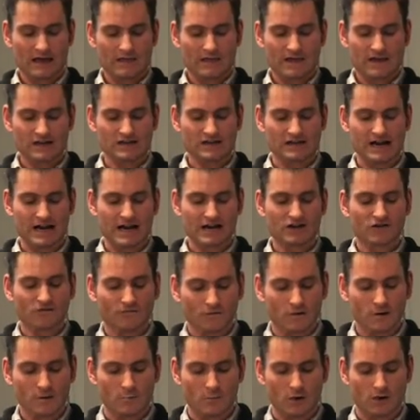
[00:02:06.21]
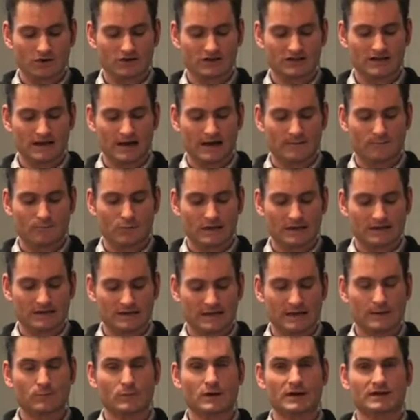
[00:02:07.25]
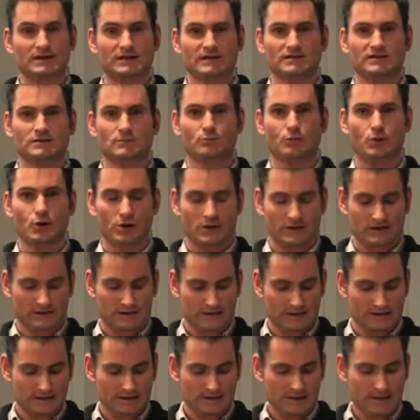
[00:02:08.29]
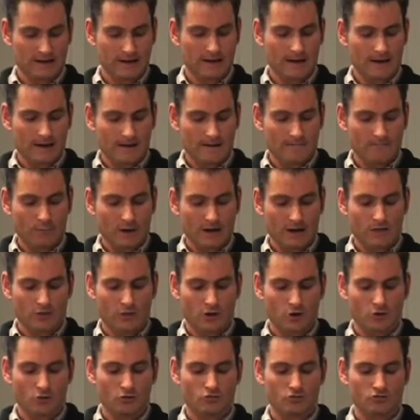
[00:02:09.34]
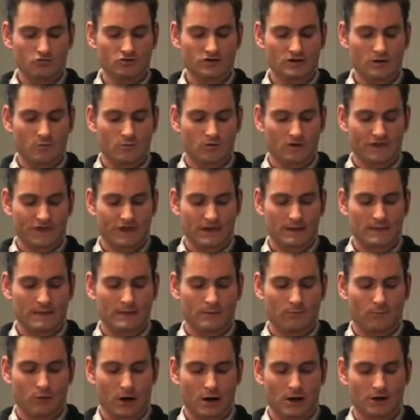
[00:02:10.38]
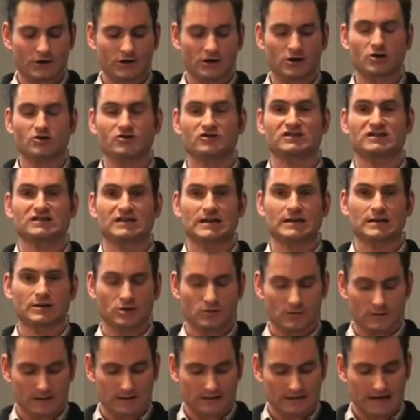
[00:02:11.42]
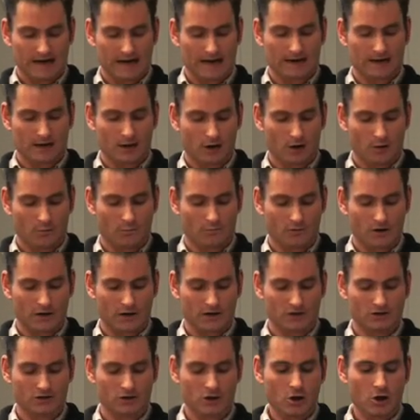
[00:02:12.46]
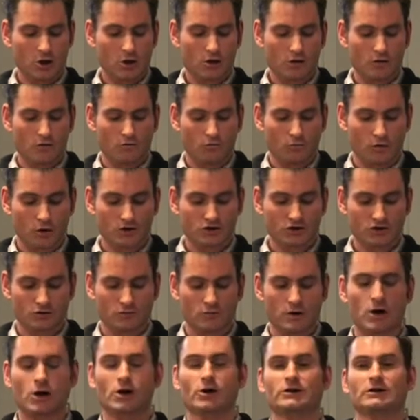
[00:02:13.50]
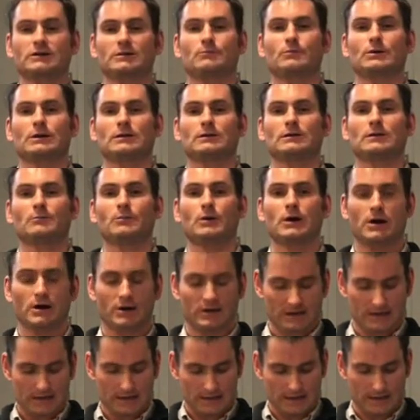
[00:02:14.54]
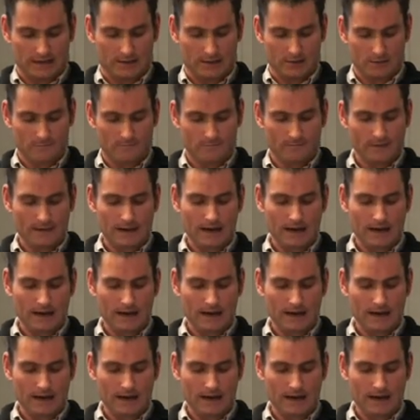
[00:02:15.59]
These last few months, I've been deeply disappointed by those within the party who seek to attack comrades who worked so hard to build the party here.